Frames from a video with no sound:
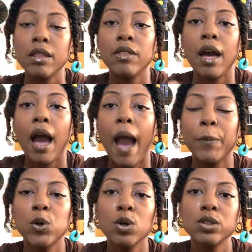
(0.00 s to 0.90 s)
I
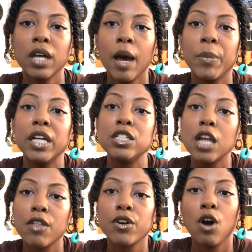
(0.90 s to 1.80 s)
pulled up
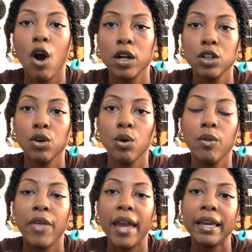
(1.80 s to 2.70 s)
another article
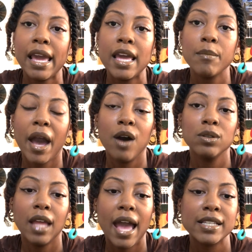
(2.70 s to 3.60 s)
that came out
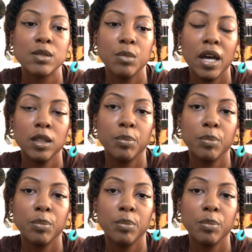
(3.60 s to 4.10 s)
last month by